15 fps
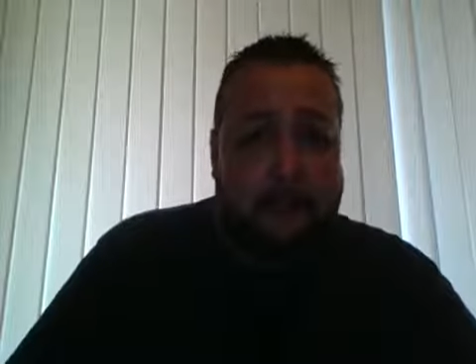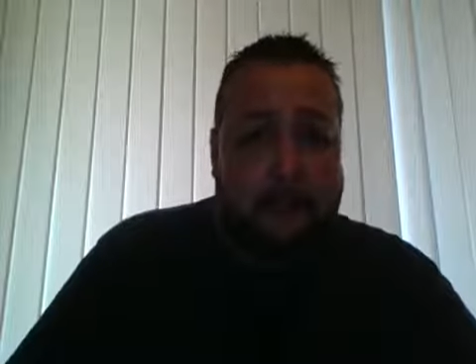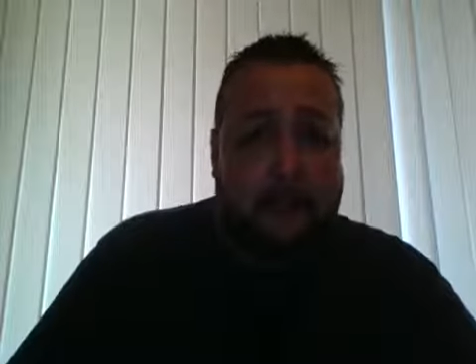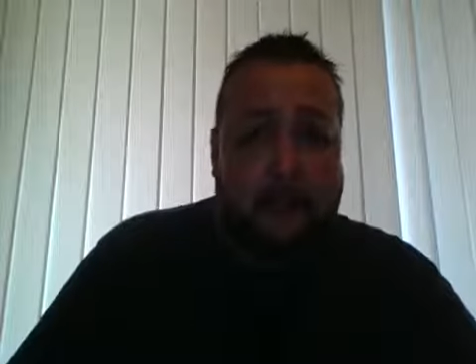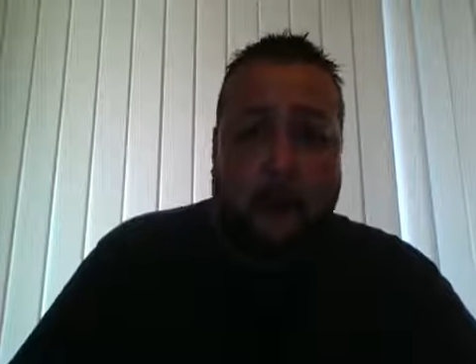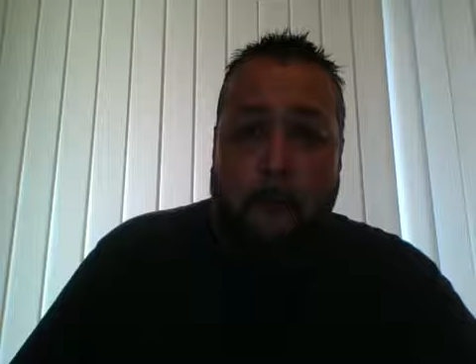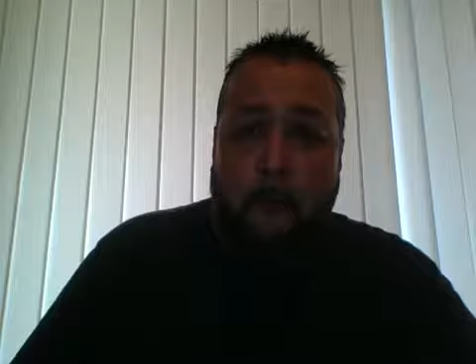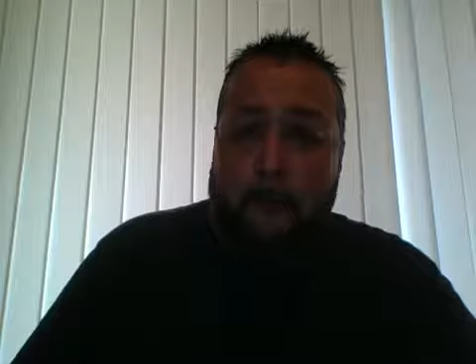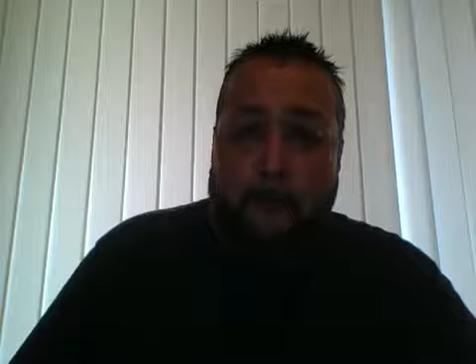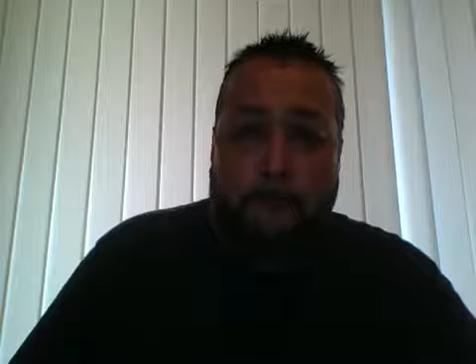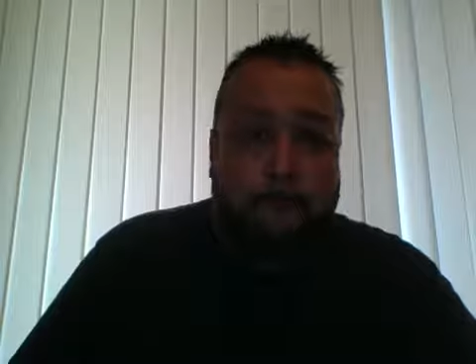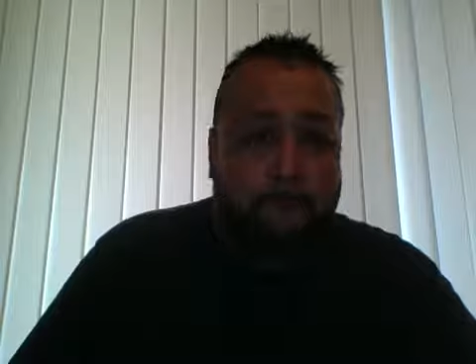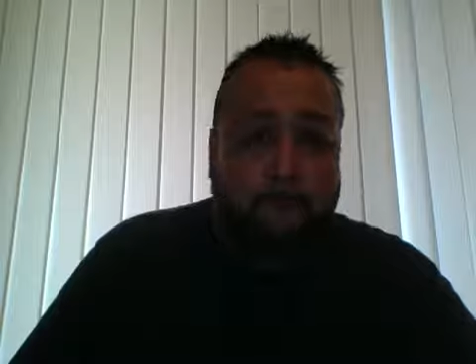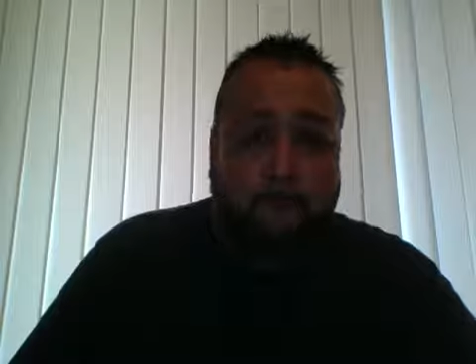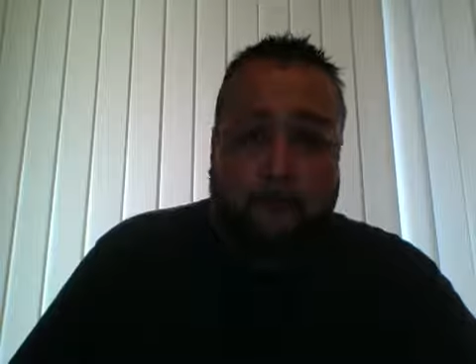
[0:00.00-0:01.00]
You know,
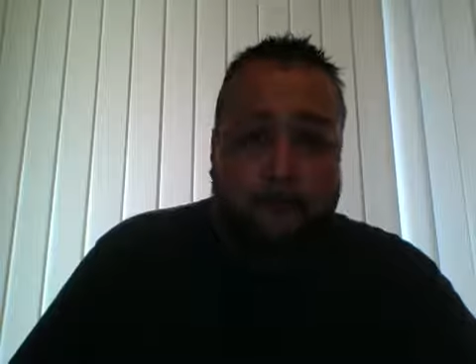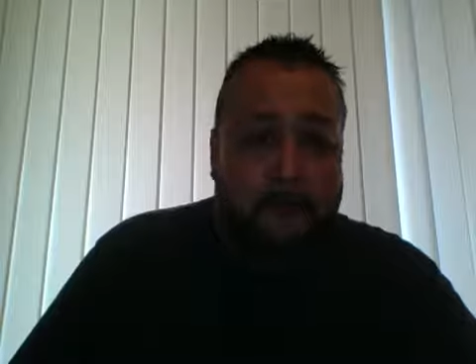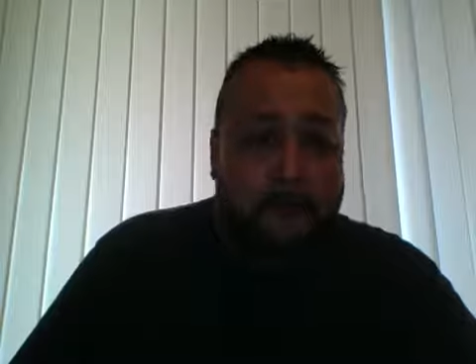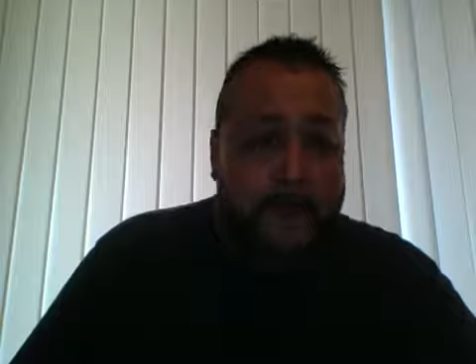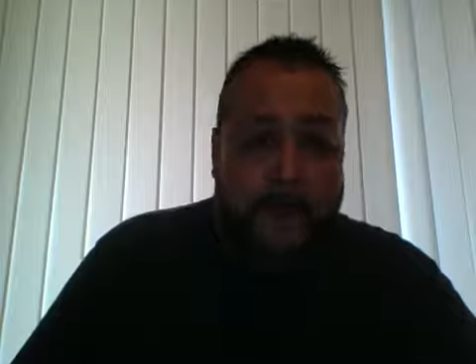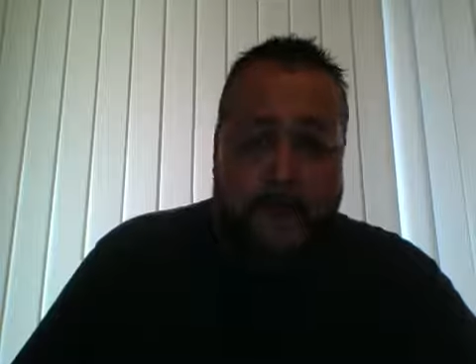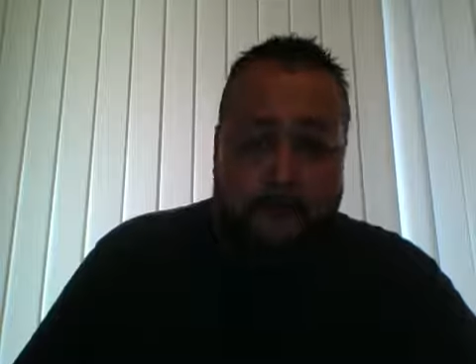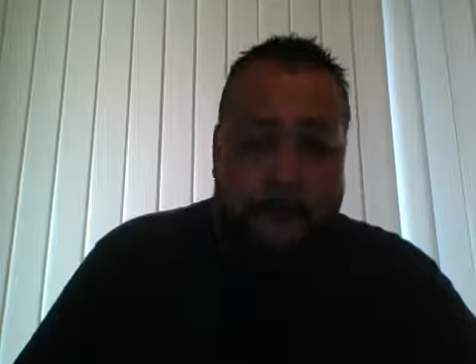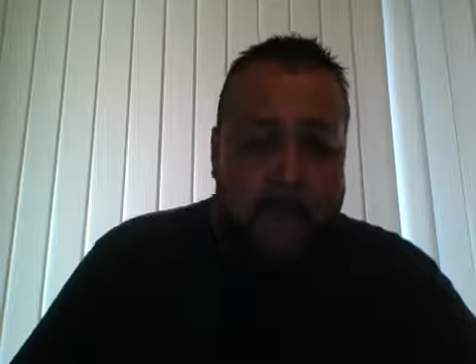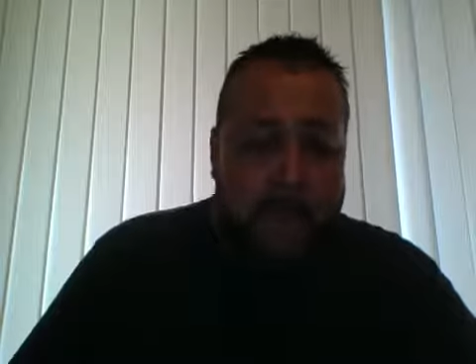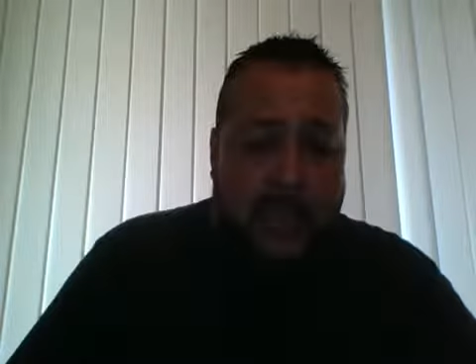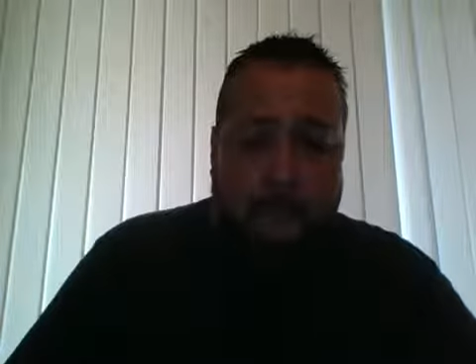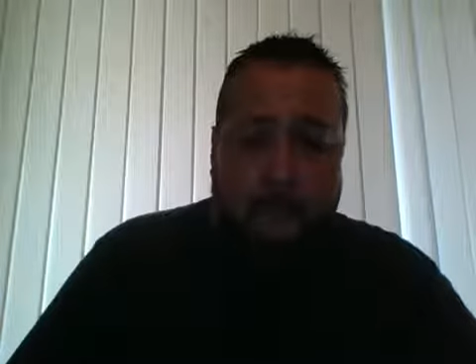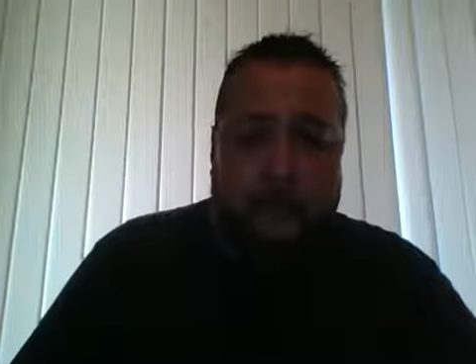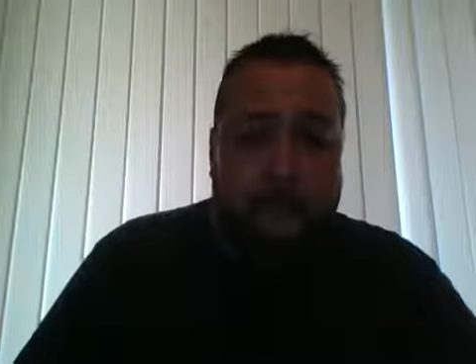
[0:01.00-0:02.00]
if you
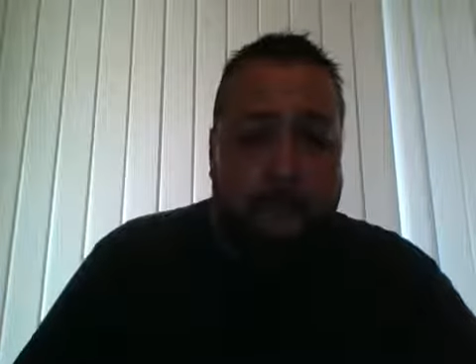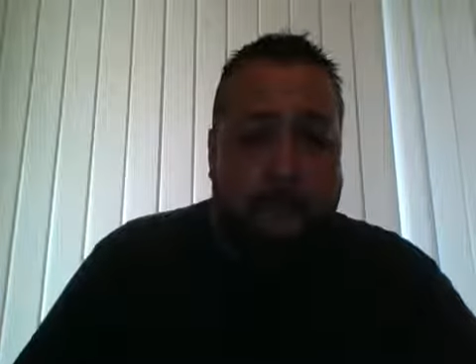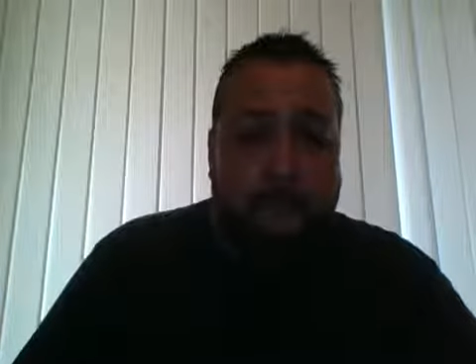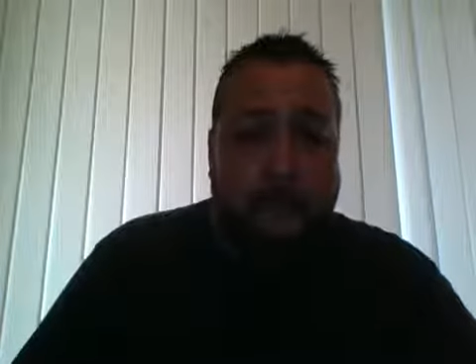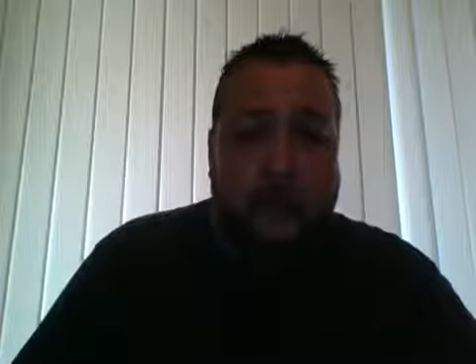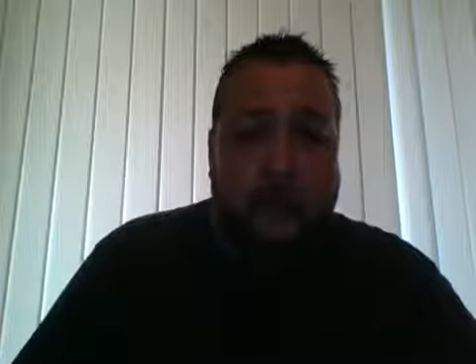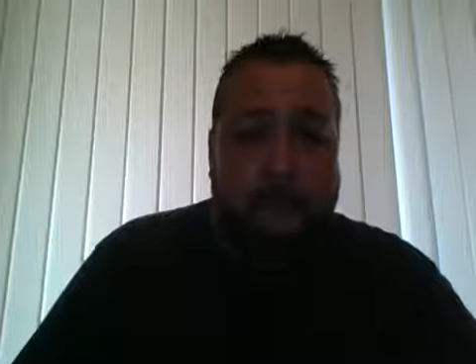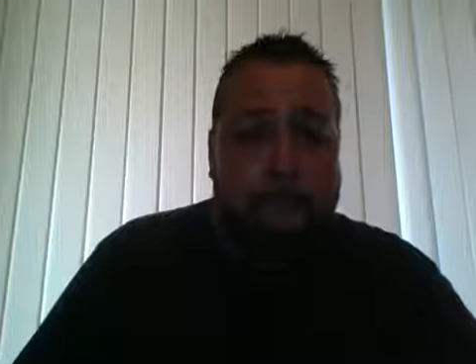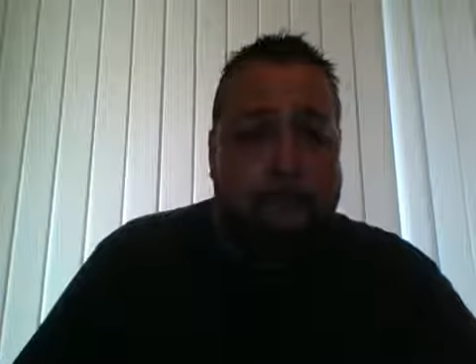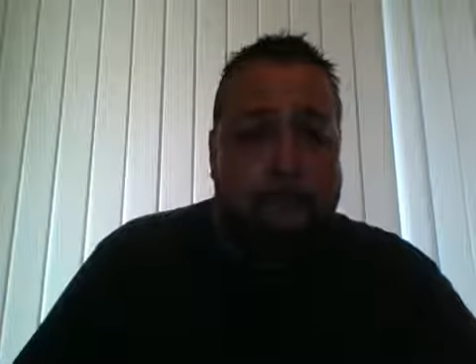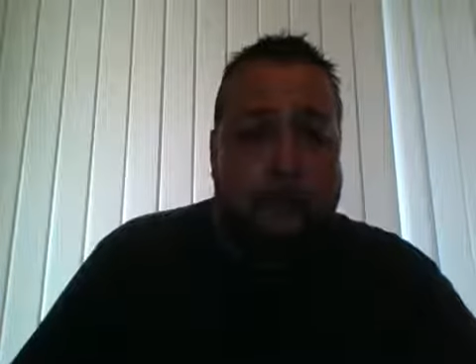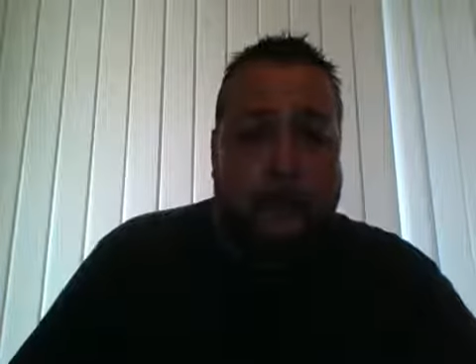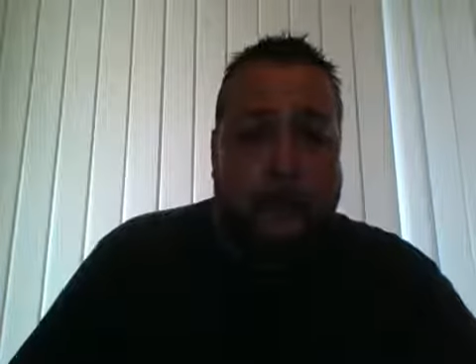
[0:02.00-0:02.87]
came to the front